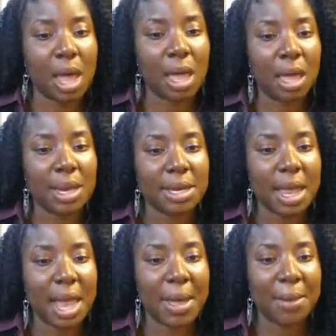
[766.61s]
on
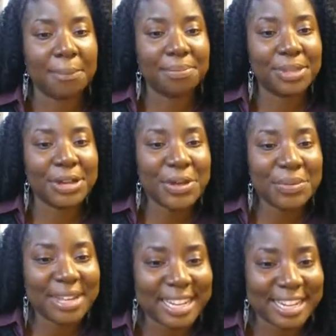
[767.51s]
um, your new
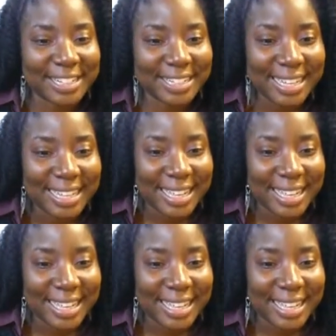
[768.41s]
one here.